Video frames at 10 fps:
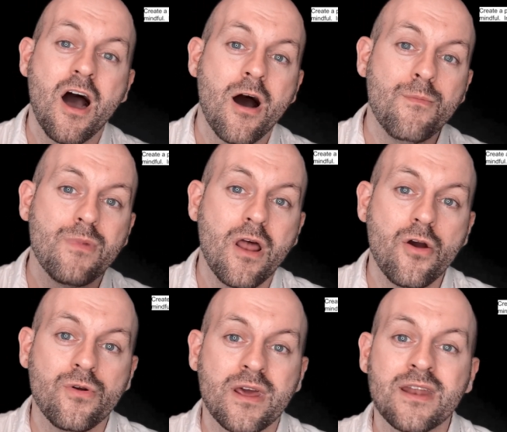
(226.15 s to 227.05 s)

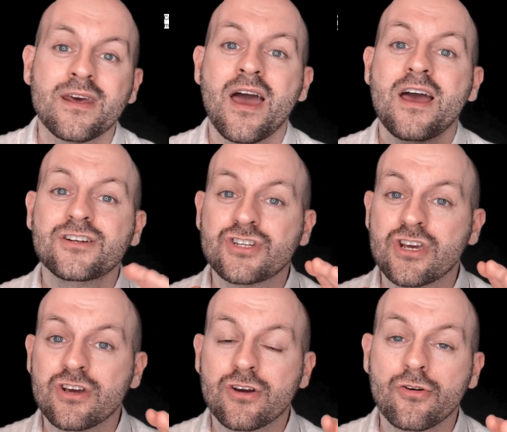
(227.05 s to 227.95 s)
upload it to
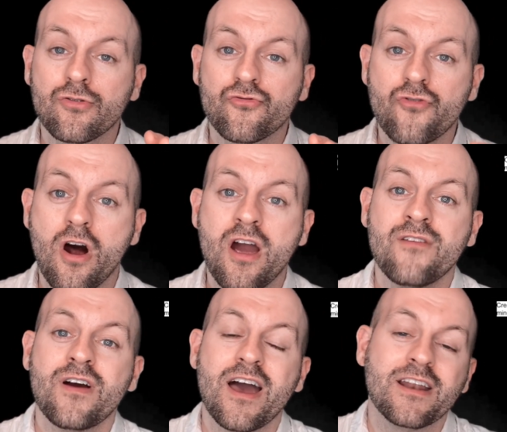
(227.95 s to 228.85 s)
your Google
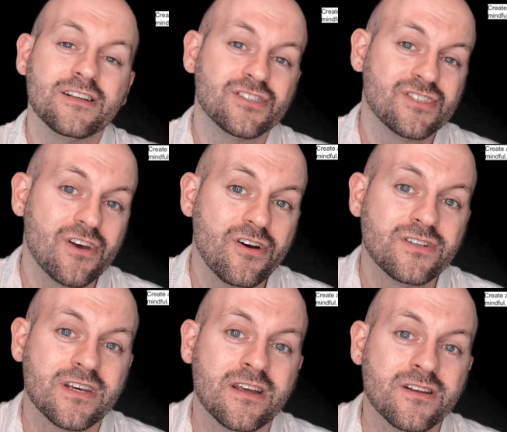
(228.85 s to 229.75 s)
Drive and
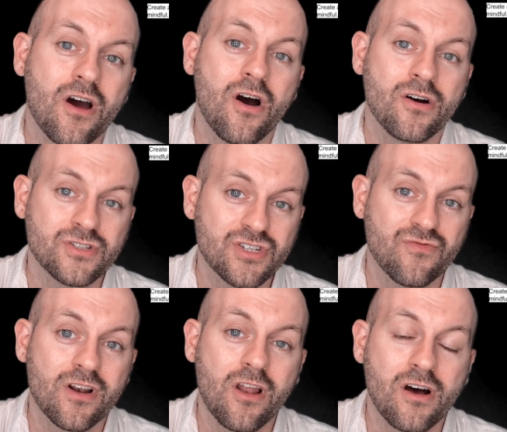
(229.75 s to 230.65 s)
insert it onto
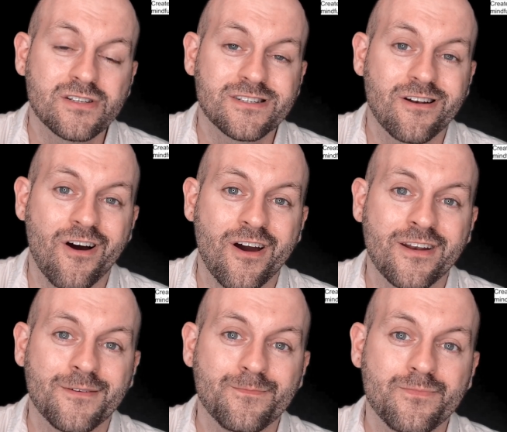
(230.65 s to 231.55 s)
the last slide.